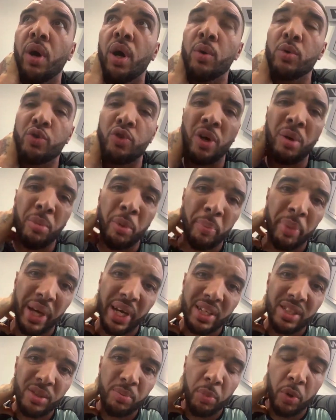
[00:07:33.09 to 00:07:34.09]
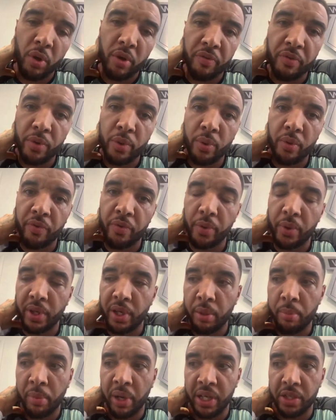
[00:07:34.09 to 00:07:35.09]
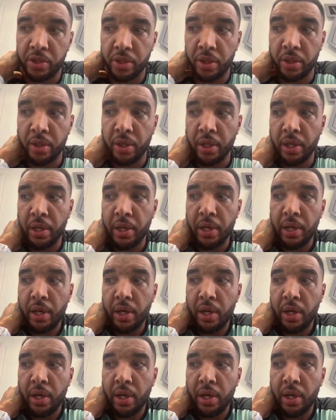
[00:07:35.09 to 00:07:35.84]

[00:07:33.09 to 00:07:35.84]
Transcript: So I'll try my best. But if you could imagine,